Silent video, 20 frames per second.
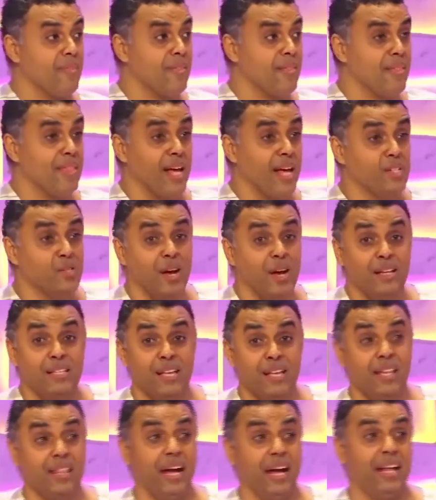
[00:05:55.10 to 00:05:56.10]
That's why I
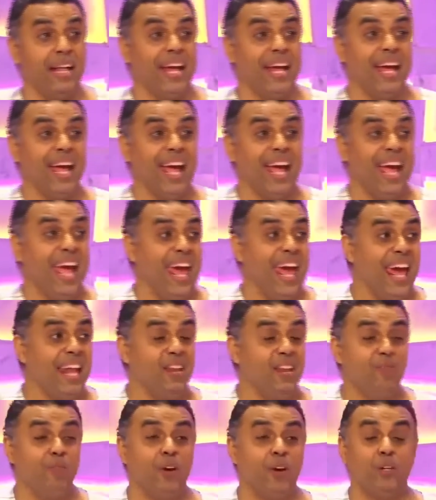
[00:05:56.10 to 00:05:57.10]
say that
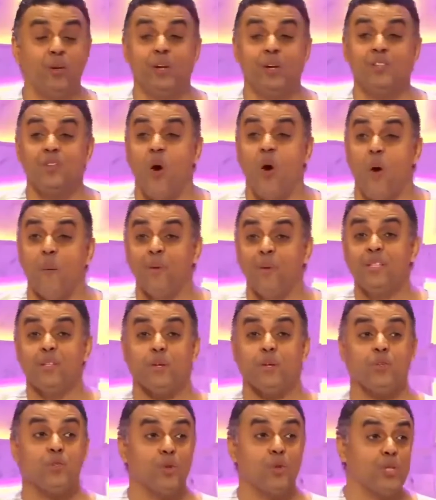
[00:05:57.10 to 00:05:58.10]
anybody who is always
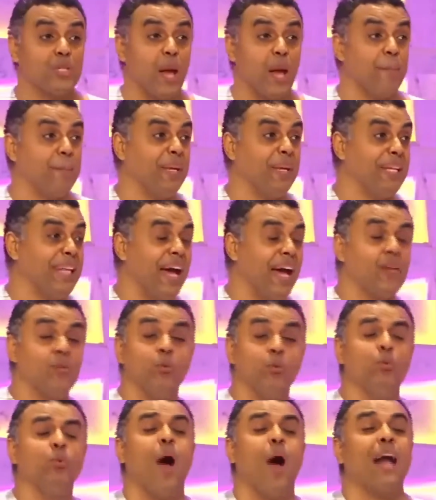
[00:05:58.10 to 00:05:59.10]
on social media, you,
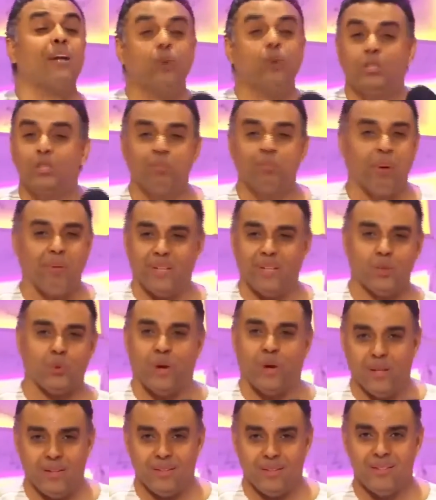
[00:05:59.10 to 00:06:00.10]
you are not
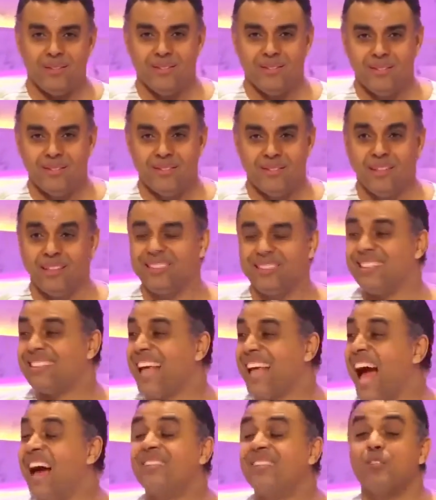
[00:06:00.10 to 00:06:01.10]
spiritual. It is
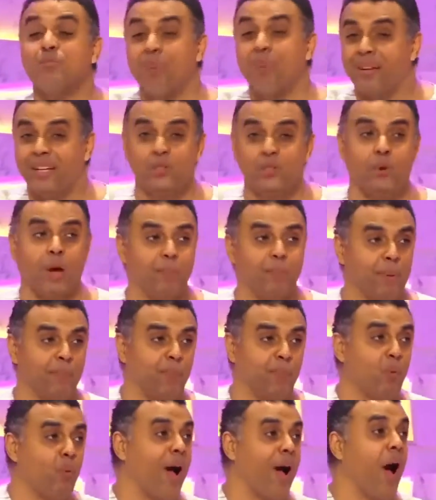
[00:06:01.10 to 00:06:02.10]
unspiritual
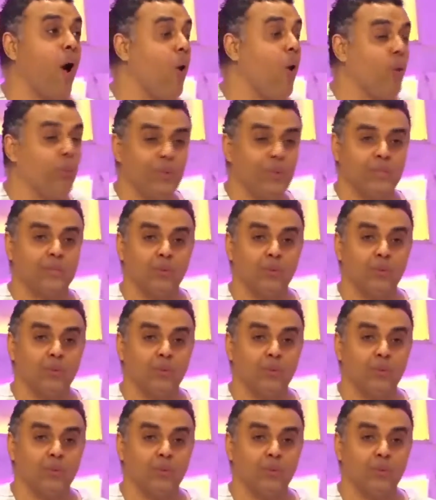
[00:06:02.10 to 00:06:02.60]
people who are always